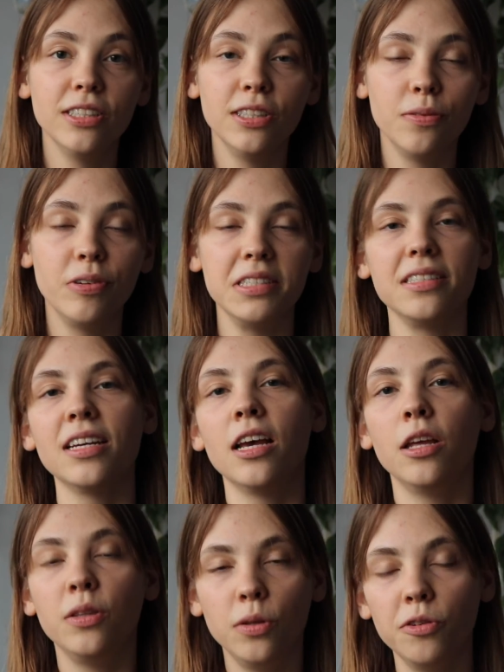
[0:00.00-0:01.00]
different
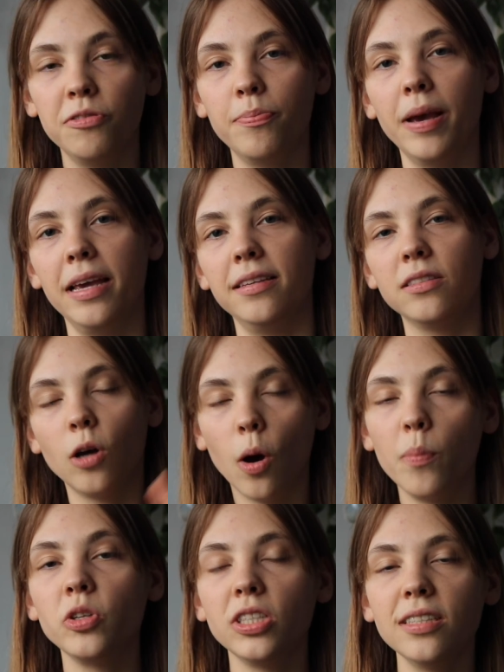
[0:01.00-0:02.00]
toothpaste
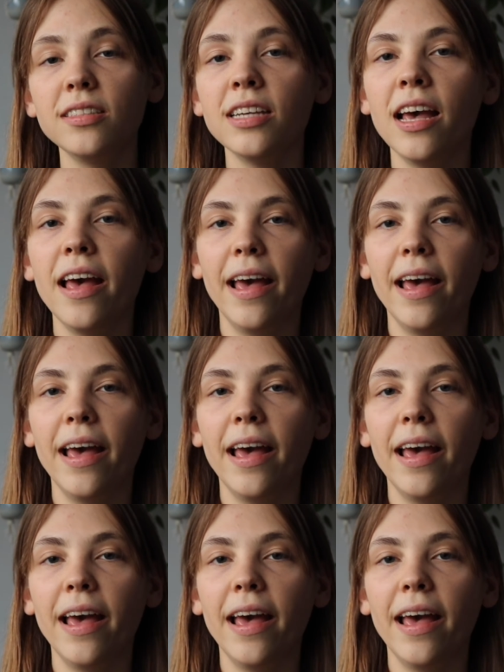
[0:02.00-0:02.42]
options,